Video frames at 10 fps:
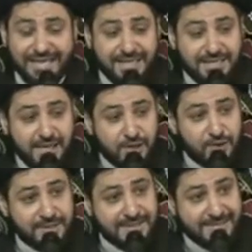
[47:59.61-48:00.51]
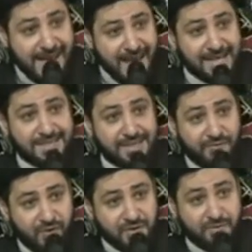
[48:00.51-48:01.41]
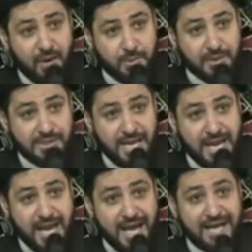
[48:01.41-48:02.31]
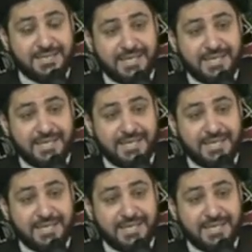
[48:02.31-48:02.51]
that they could stand in front of Muhammad Hussein and